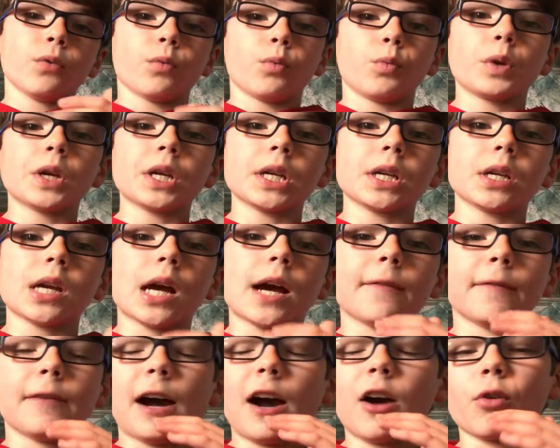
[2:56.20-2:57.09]
we
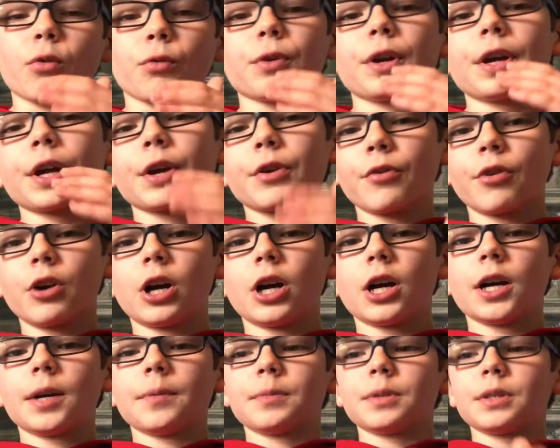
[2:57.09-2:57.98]
have how Rick
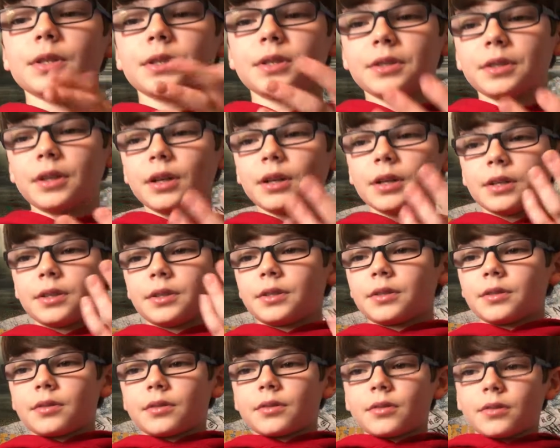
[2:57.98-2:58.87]
Grimes
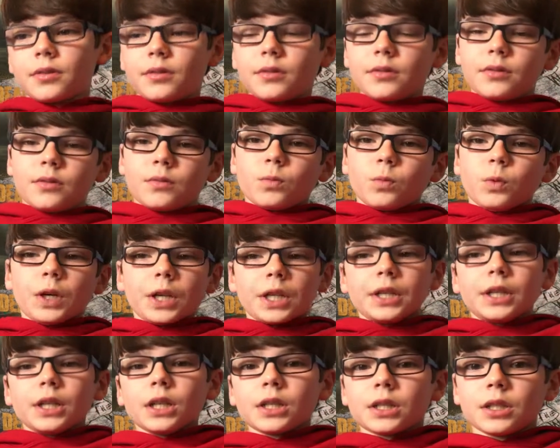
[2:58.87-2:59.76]
does what he
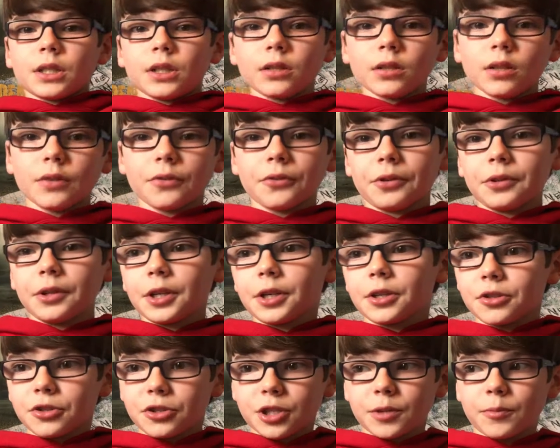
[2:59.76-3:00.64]
does in a love
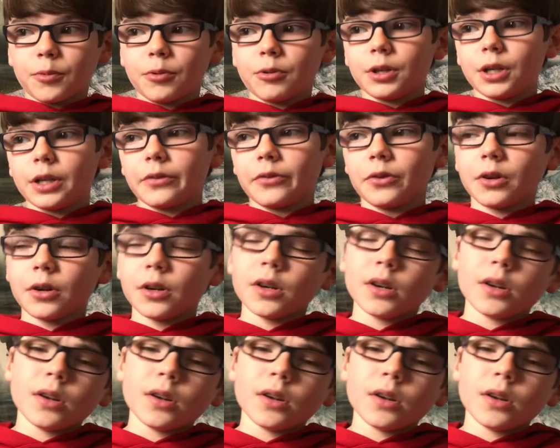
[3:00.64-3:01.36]
relationship or whatever.